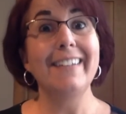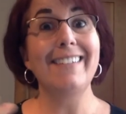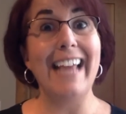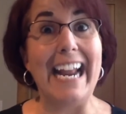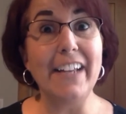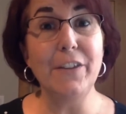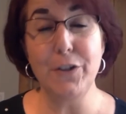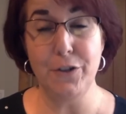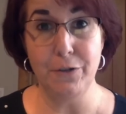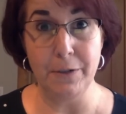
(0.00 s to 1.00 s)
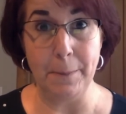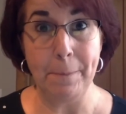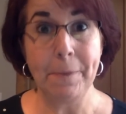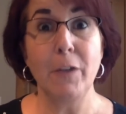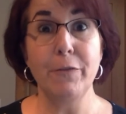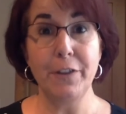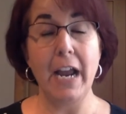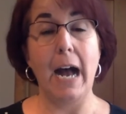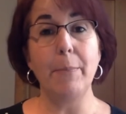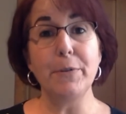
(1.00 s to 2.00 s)
thank the student for
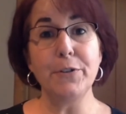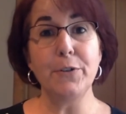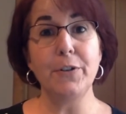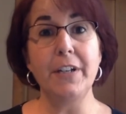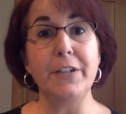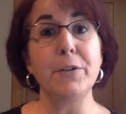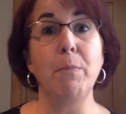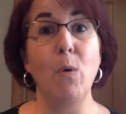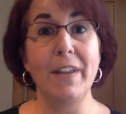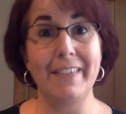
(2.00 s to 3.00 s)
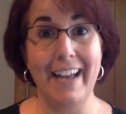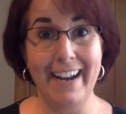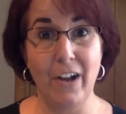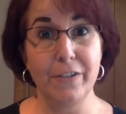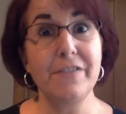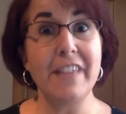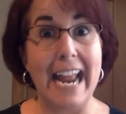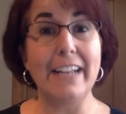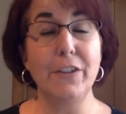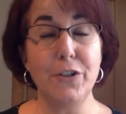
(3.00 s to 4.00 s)
the opportunity to point that out.
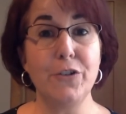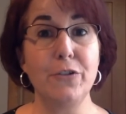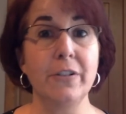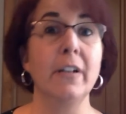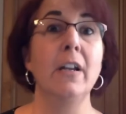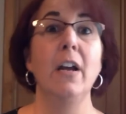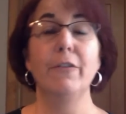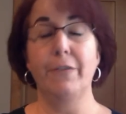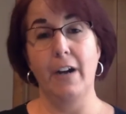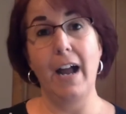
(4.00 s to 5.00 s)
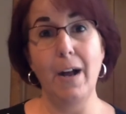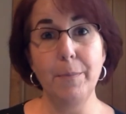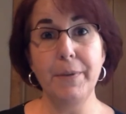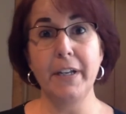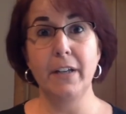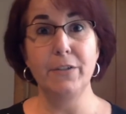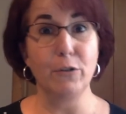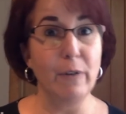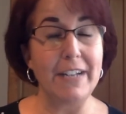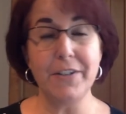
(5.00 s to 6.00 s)
Thank the student for helping the
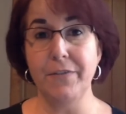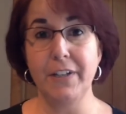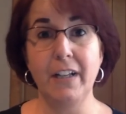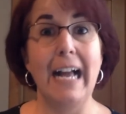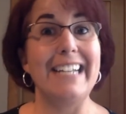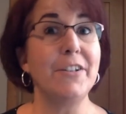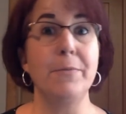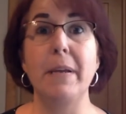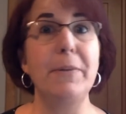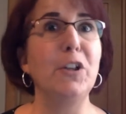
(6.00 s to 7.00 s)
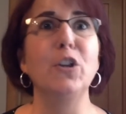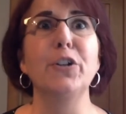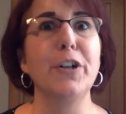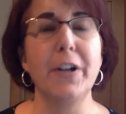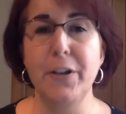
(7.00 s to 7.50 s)
rest of the class to maybe learn a